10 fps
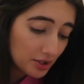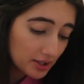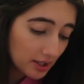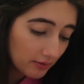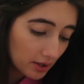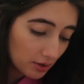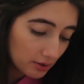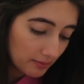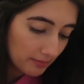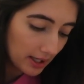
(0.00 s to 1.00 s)
I just give it a
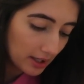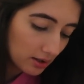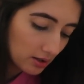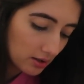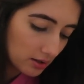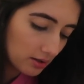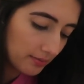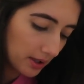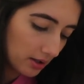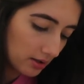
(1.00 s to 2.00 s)
good mix,
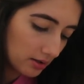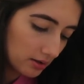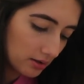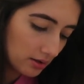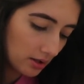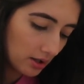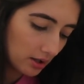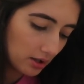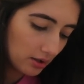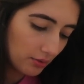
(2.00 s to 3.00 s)
because
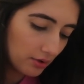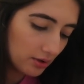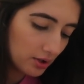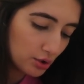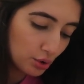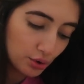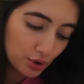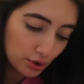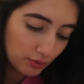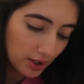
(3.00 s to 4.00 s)
you want the
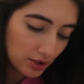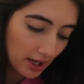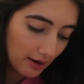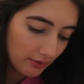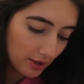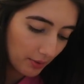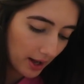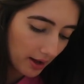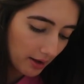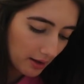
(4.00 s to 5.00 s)
sauce to reach
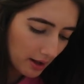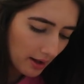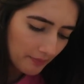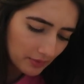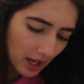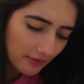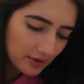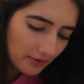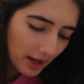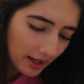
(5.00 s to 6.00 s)
everywhere. I've
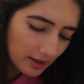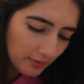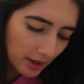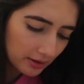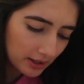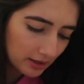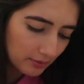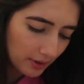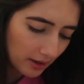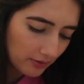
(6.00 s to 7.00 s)
never had the
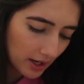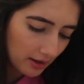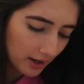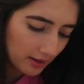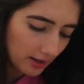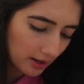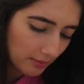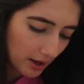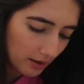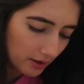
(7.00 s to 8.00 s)
marinated beef, now that I think
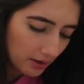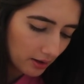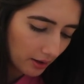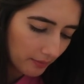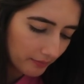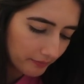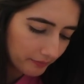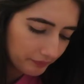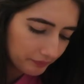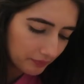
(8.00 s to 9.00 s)
about it.
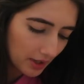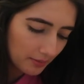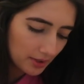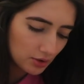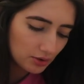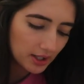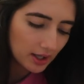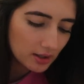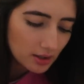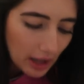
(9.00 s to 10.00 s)
I'm
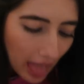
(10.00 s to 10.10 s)
intrigued.